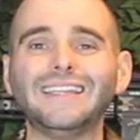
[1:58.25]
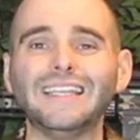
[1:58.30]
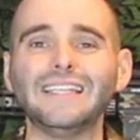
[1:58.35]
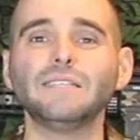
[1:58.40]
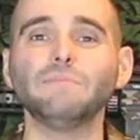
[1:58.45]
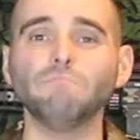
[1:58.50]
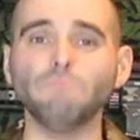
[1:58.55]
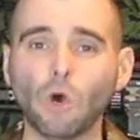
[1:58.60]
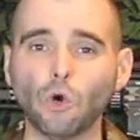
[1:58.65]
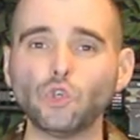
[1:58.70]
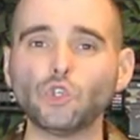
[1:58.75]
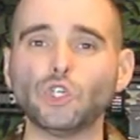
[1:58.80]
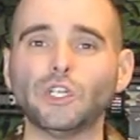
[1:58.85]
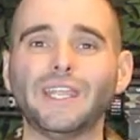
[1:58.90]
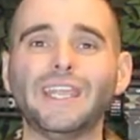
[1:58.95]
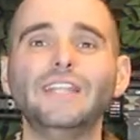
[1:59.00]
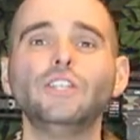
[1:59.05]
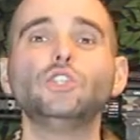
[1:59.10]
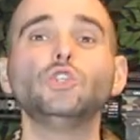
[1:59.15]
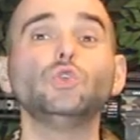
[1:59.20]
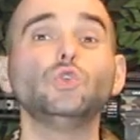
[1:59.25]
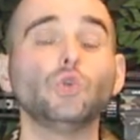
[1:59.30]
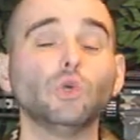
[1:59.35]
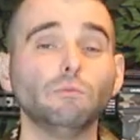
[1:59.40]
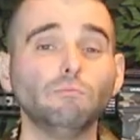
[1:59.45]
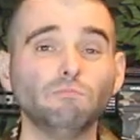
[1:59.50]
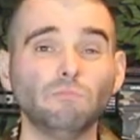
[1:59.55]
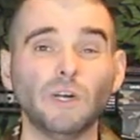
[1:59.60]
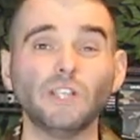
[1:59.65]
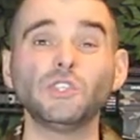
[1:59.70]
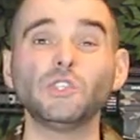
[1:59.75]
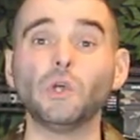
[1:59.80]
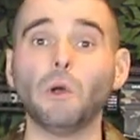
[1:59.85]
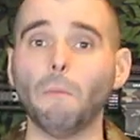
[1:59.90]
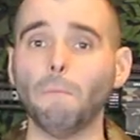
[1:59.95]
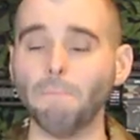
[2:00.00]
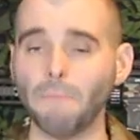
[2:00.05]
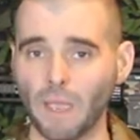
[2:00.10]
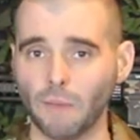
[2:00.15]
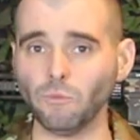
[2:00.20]
this motion into your muscle
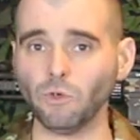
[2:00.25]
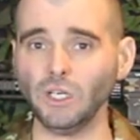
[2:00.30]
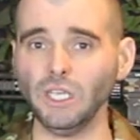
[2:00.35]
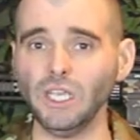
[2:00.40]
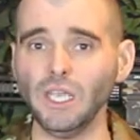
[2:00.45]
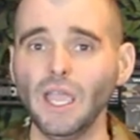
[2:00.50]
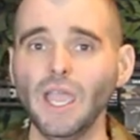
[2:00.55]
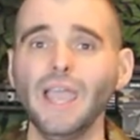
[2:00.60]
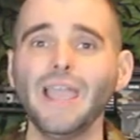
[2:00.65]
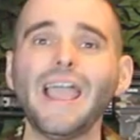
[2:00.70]
memory